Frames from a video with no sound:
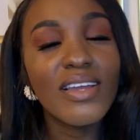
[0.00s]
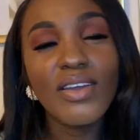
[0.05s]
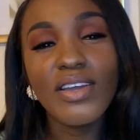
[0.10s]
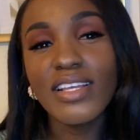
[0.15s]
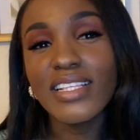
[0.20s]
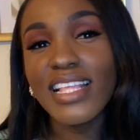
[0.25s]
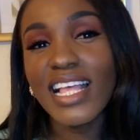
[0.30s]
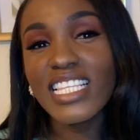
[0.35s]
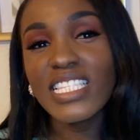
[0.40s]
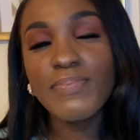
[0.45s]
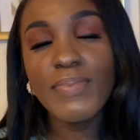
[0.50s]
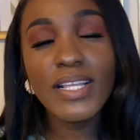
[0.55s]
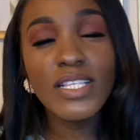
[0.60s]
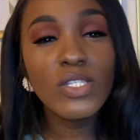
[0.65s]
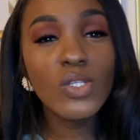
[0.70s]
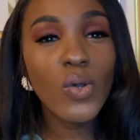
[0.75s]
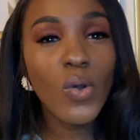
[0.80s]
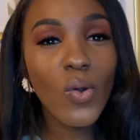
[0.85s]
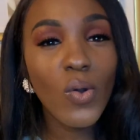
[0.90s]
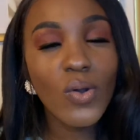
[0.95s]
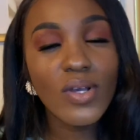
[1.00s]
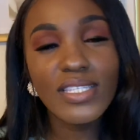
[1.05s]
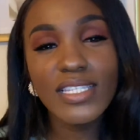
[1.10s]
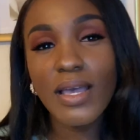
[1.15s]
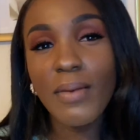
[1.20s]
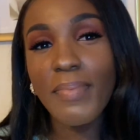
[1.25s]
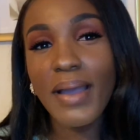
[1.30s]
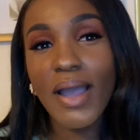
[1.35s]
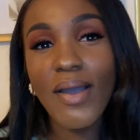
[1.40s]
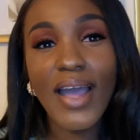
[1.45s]
there's been talks
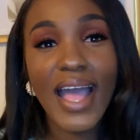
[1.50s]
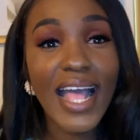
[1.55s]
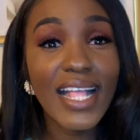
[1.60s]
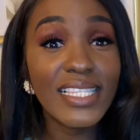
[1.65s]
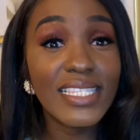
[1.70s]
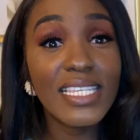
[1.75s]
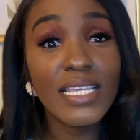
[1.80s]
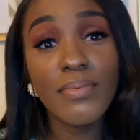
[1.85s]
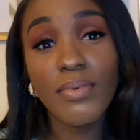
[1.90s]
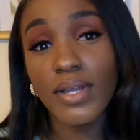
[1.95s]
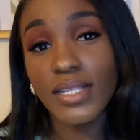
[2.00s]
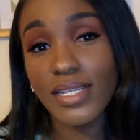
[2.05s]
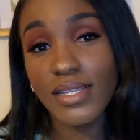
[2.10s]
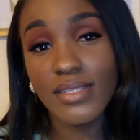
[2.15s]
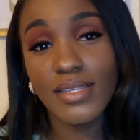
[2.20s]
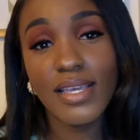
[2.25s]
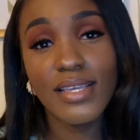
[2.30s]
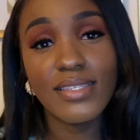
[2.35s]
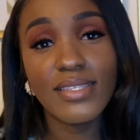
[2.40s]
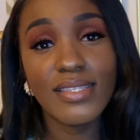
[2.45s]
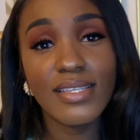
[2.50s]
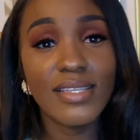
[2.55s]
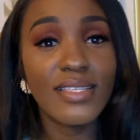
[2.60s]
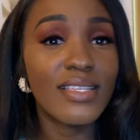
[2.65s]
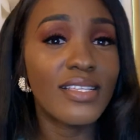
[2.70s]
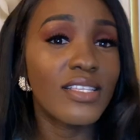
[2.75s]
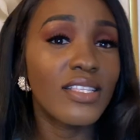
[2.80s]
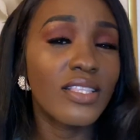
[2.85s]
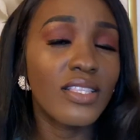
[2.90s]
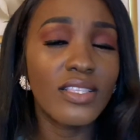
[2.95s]
about antibody
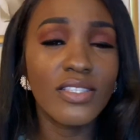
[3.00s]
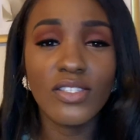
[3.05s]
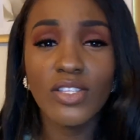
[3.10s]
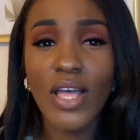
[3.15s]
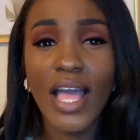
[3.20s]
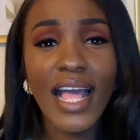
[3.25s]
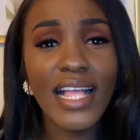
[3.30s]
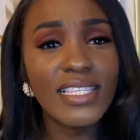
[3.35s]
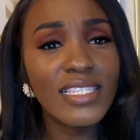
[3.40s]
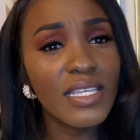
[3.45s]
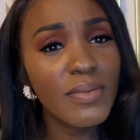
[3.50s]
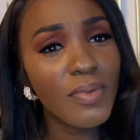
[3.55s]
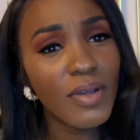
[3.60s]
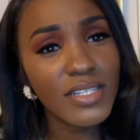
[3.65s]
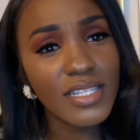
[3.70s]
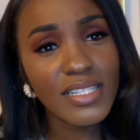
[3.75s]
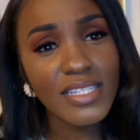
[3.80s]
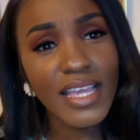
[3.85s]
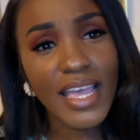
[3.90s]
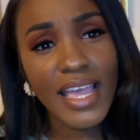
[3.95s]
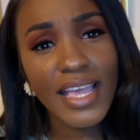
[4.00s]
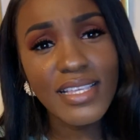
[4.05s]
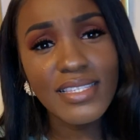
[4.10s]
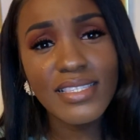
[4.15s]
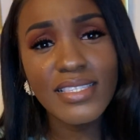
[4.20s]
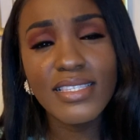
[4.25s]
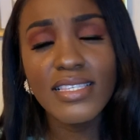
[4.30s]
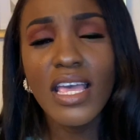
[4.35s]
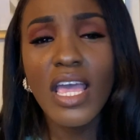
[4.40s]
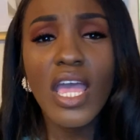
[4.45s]
testing, antibody
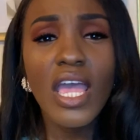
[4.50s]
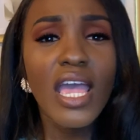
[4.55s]
tests.